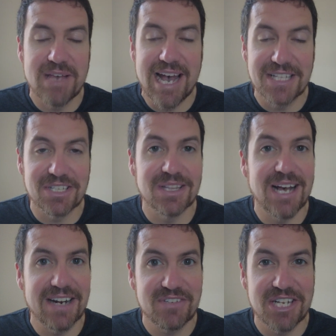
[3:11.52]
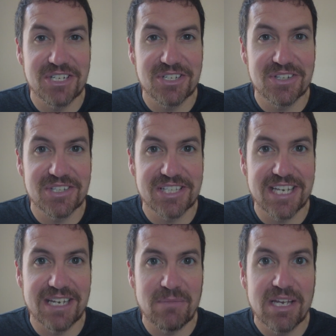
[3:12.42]
Adds a lot of tension to this
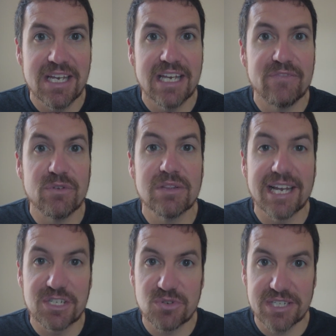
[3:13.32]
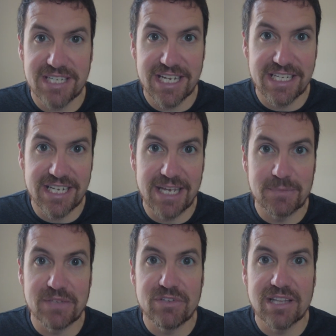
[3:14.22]
game. If you like trick-taking games,
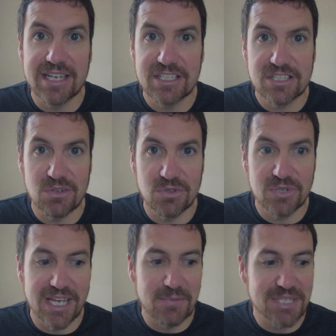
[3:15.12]
if you like solo games,